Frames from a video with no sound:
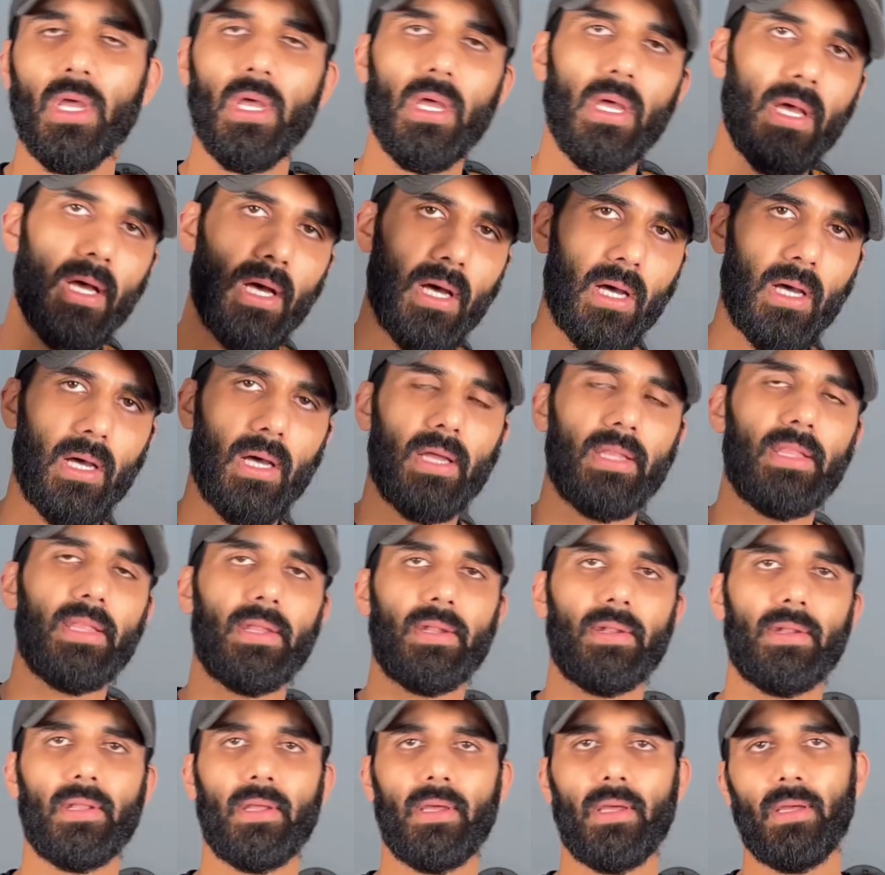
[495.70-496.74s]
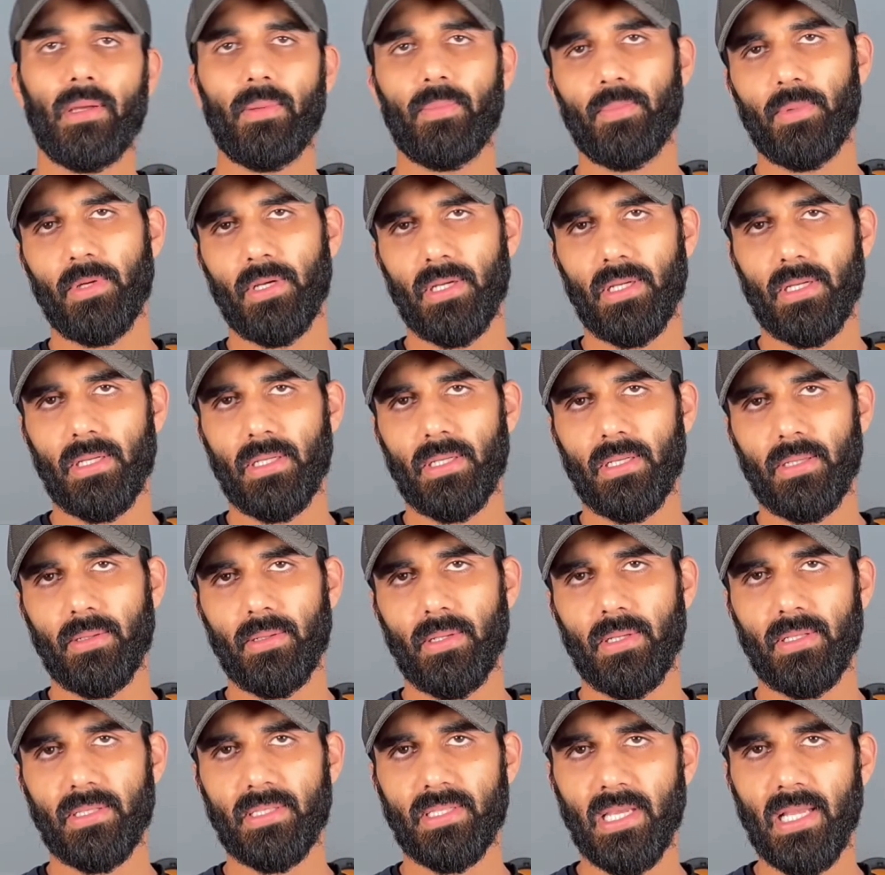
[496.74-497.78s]

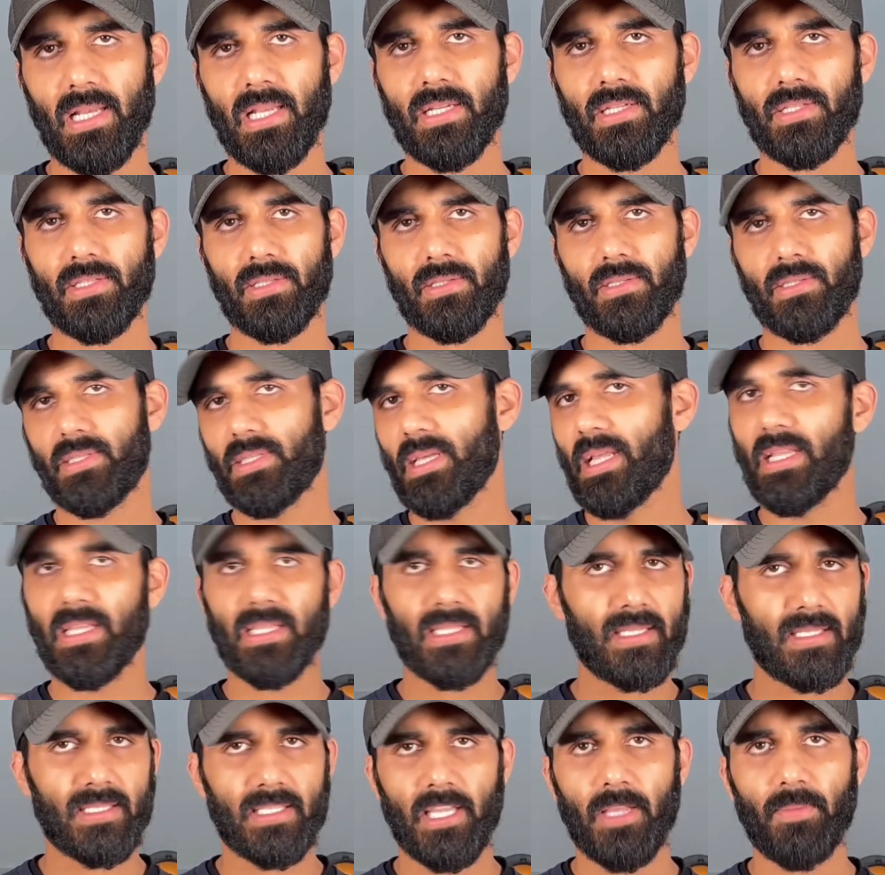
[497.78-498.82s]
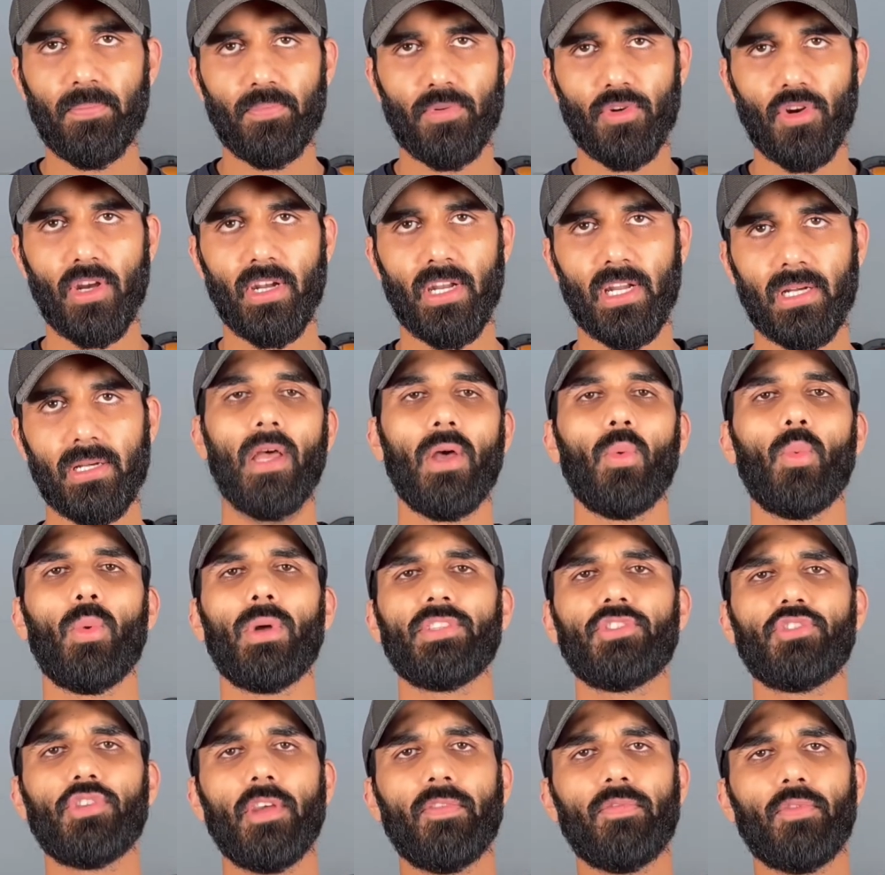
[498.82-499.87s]
other sellers selling the same product.
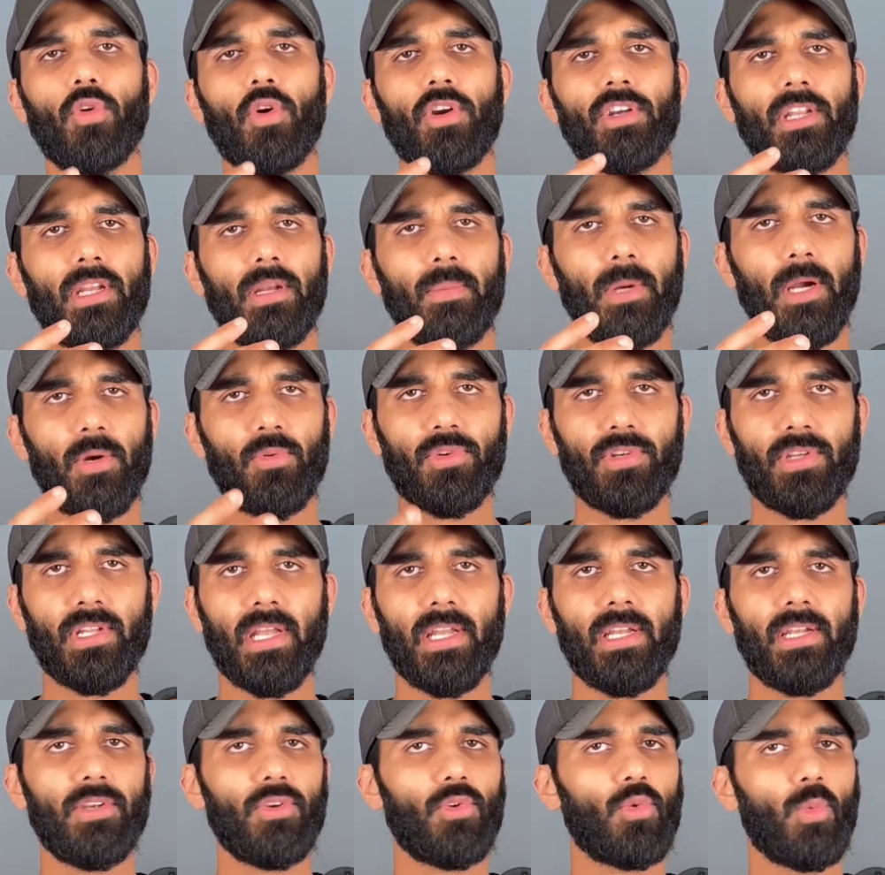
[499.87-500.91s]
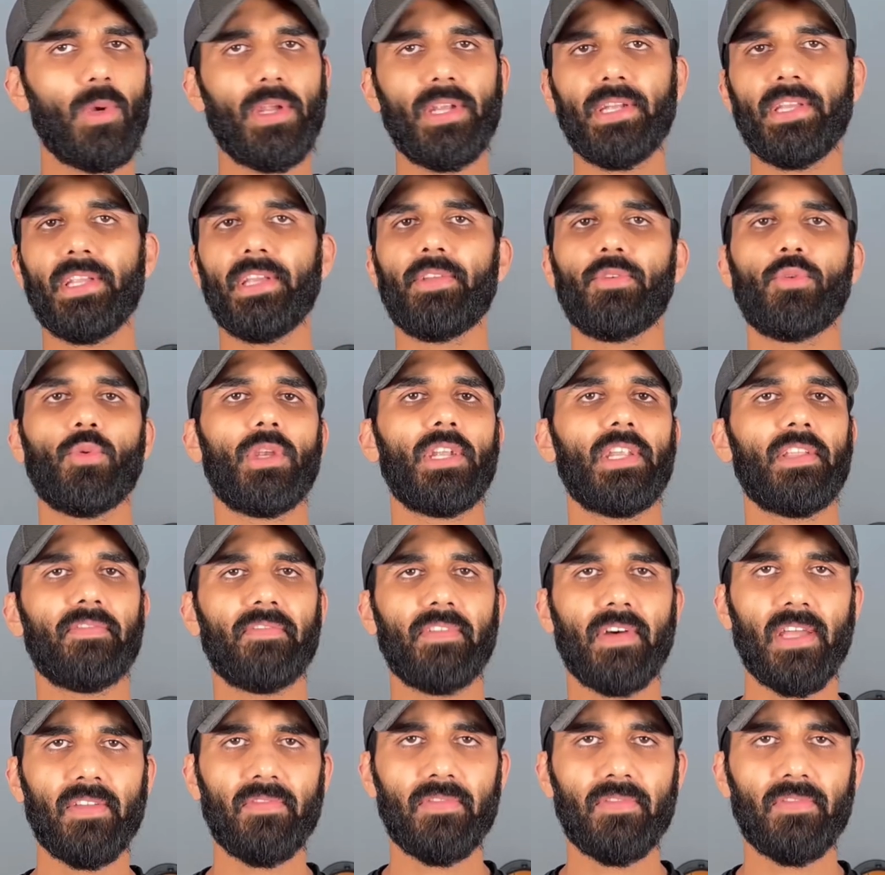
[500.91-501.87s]
Once you have gotten about 10, 20, 25